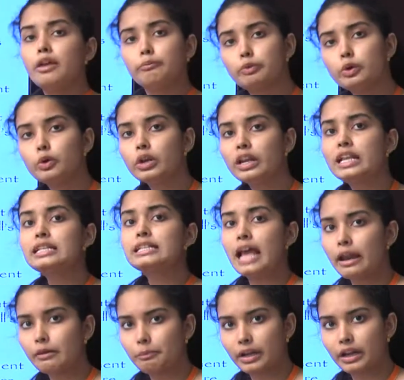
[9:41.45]
Purines
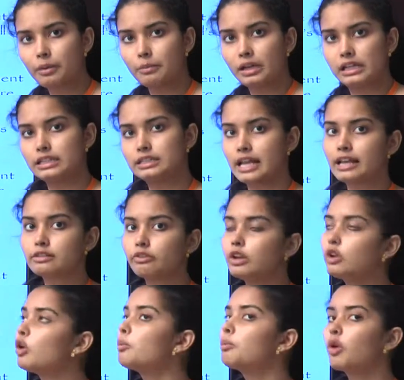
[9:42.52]
and pyrimidines, as we
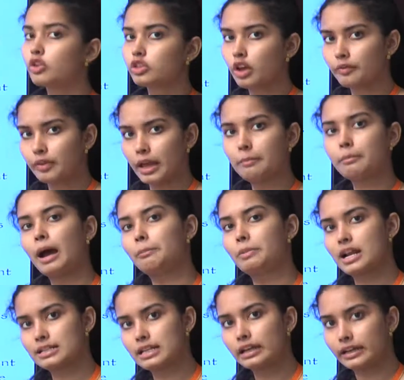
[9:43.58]
know, both of them are
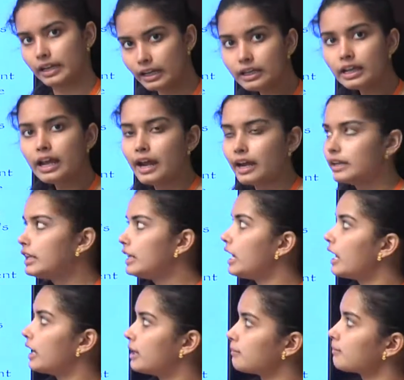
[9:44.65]
present in
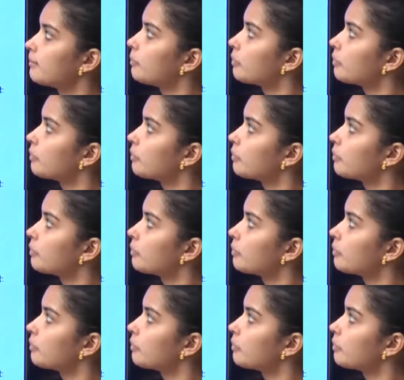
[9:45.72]
DNA.